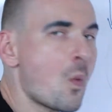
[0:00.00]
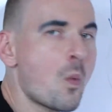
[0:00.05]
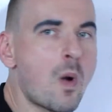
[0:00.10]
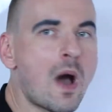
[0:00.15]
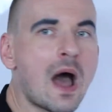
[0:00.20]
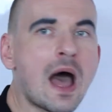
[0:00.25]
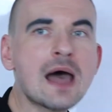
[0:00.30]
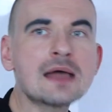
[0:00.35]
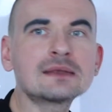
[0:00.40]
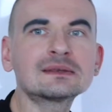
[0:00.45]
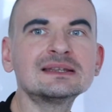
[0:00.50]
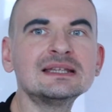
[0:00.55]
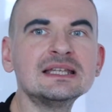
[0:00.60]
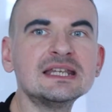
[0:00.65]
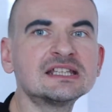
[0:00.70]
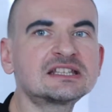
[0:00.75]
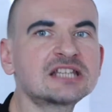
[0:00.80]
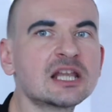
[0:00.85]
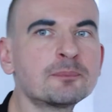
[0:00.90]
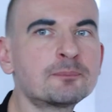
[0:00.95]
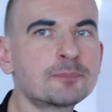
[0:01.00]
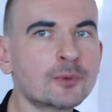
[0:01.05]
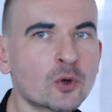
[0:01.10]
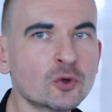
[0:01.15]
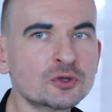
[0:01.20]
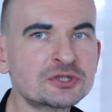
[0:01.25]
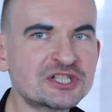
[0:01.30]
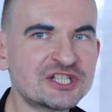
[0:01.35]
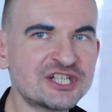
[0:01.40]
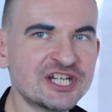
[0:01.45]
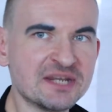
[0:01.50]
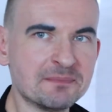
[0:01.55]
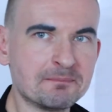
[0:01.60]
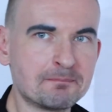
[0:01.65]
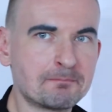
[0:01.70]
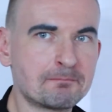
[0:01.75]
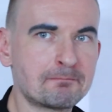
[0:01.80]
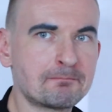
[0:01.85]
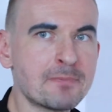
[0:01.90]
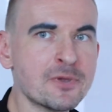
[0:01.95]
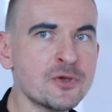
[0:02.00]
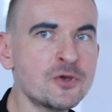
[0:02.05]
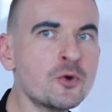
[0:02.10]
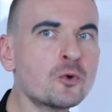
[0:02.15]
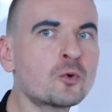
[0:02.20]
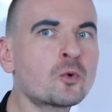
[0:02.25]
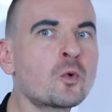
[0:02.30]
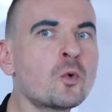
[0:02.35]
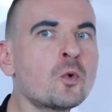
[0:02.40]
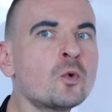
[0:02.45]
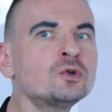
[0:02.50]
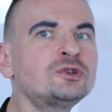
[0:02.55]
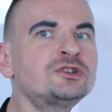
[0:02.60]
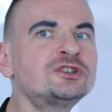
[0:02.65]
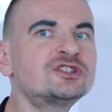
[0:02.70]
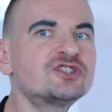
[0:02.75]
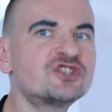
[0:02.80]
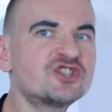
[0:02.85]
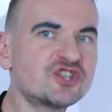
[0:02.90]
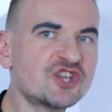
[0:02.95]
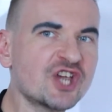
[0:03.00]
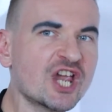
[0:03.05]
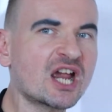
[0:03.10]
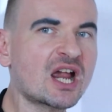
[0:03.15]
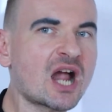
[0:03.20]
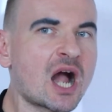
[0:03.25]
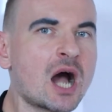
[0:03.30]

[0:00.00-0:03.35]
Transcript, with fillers: one little pro tip. You could check